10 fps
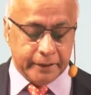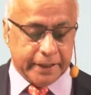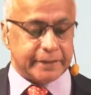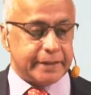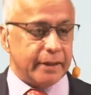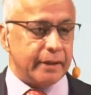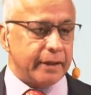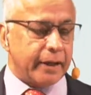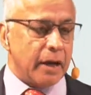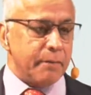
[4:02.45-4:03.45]
This year and
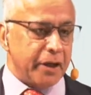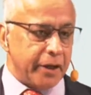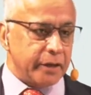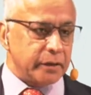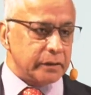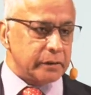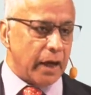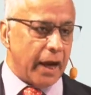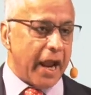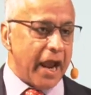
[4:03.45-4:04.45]
the coming year,
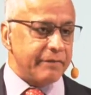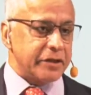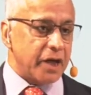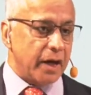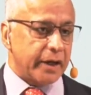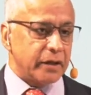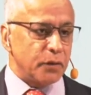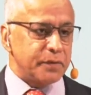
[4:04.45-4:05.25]
I have a target of